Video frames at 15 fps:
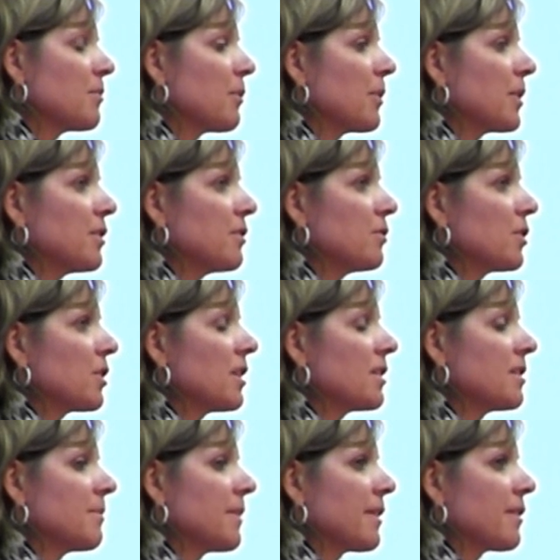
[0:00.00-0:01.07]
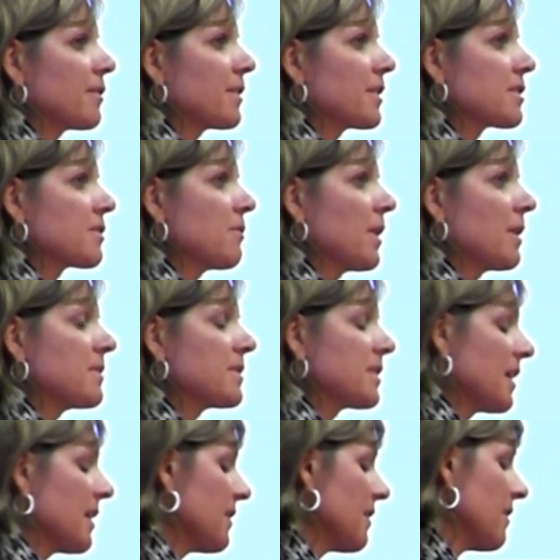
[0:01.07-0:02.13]
But when you look on the Mother Risk
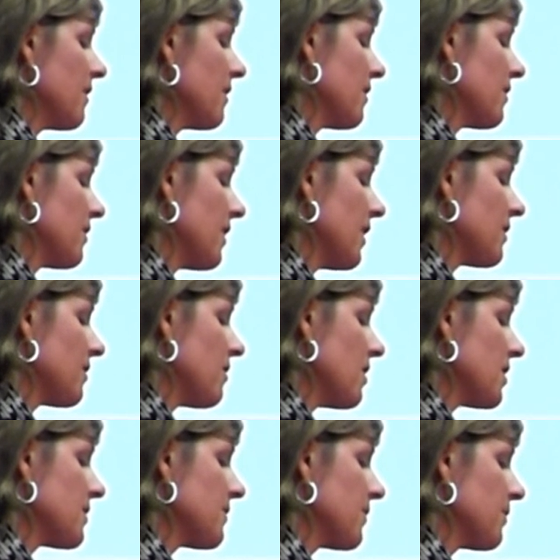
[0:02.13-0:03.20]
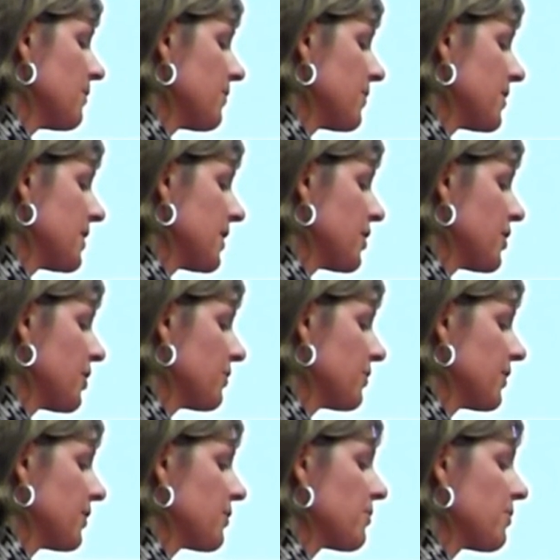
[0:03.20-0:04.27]
website at the Hospital for Sick
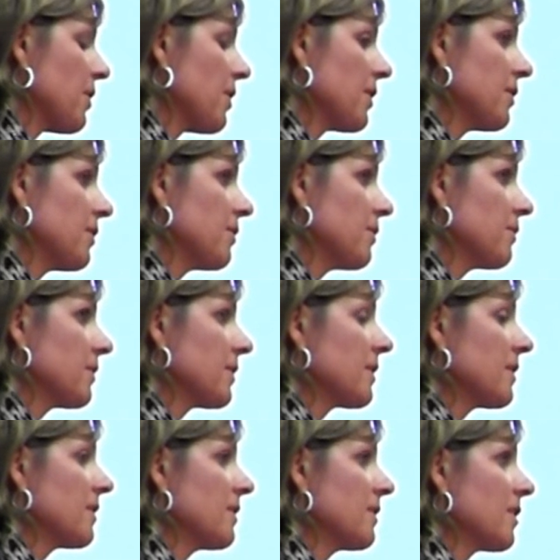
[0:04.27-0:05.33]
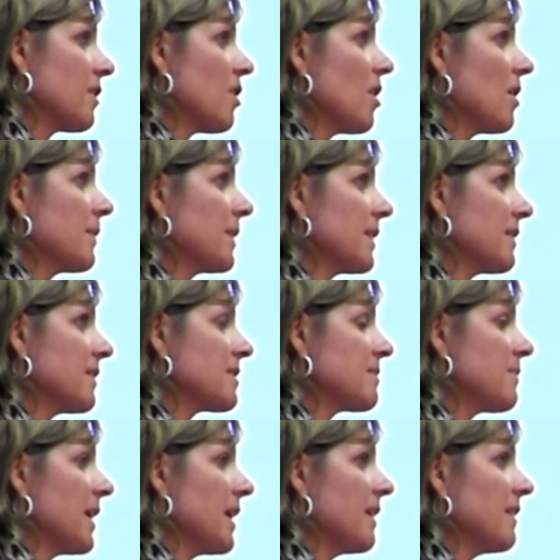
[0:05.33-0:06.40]
Children in Toronto, the comment
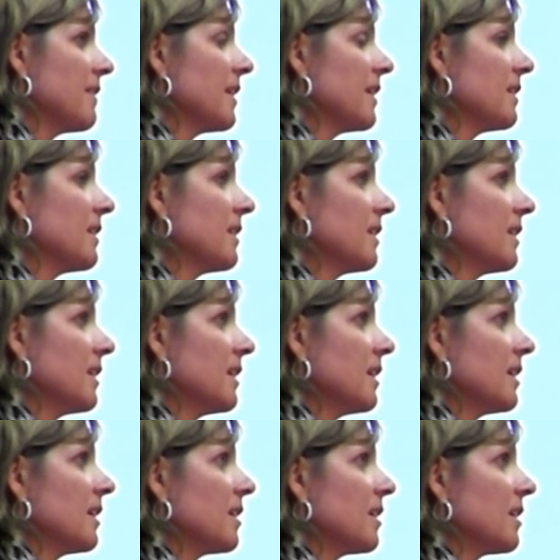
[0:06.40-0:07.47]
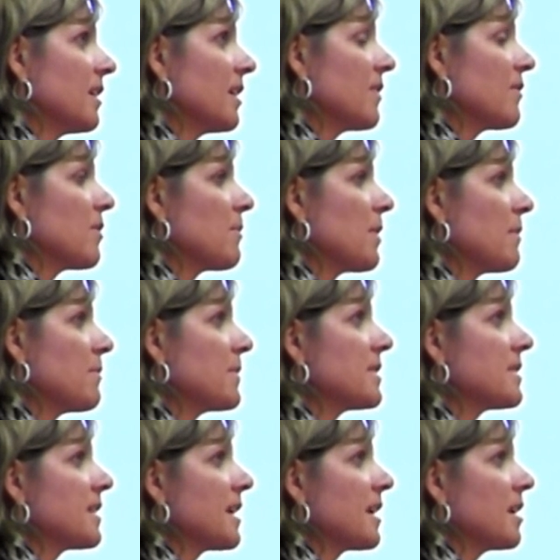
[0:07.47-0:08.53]
is made that if a mom
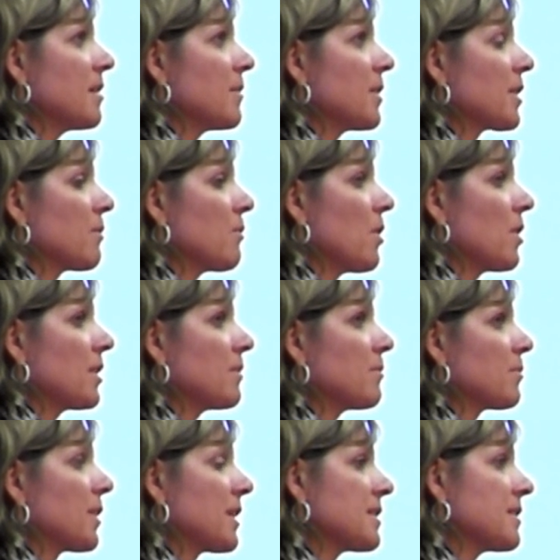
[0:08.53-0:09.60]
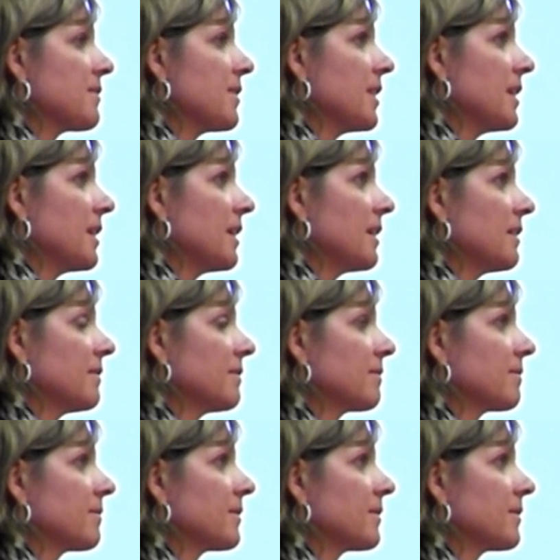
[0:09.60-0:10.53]
is taking marijuana and breastfeeding,